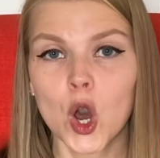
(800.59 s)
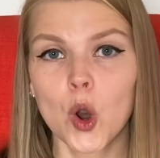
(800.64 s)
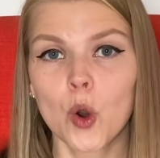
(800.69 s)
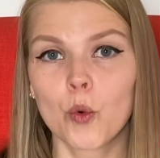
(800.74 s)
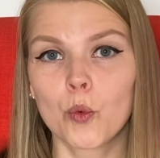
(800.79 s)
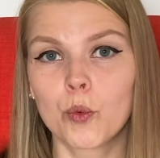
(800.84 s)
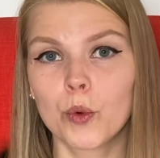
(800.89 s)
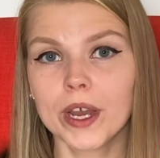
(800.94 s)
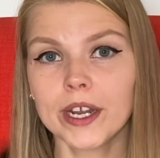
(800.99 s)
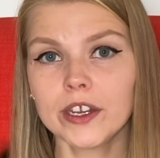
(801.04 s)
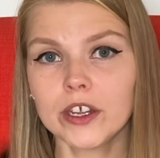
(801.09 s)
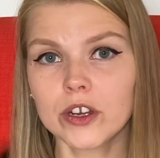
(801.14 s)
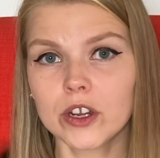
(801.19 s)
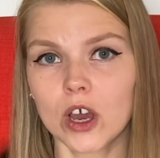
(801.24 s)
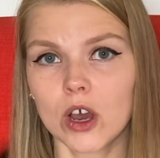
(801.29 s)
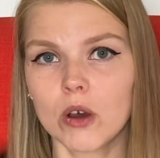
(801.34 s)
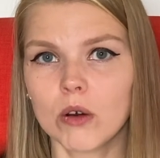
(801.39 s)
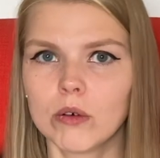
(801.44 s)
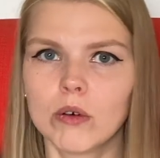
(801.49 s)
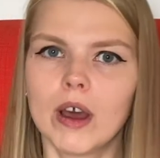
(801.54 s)
When you
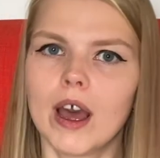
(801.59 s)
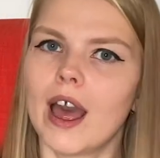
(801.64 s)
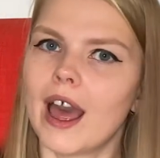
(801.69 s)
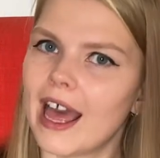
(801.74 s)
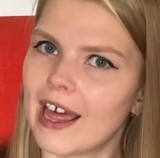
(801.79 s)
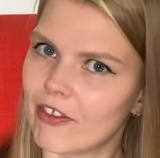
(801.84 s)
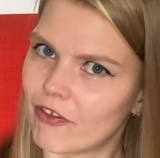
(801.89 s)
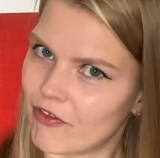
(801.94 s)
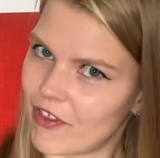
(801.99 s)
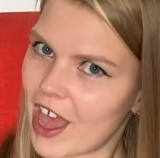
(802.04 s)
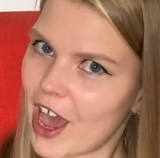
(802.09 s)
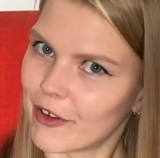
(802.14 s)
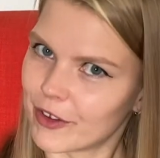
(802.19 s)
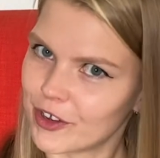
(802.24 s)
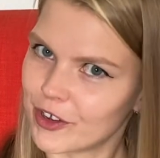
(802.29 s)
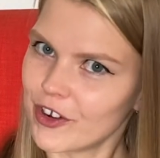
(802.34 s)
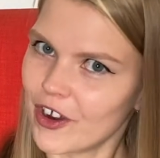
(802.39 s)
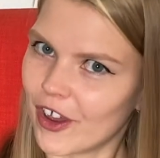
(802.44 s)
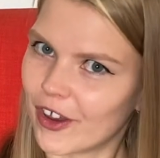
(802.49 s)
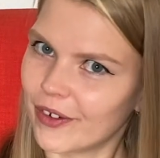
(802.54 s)
know, and now
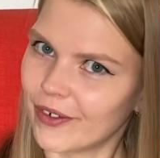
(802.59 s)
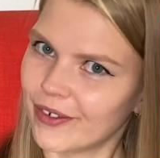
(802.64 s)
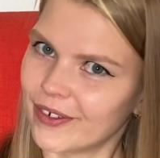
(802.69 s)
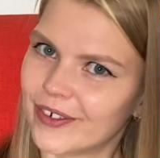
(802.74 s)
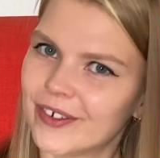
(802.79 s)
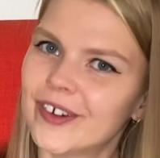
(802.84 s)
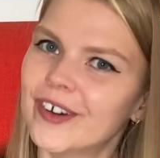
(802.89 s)
you know,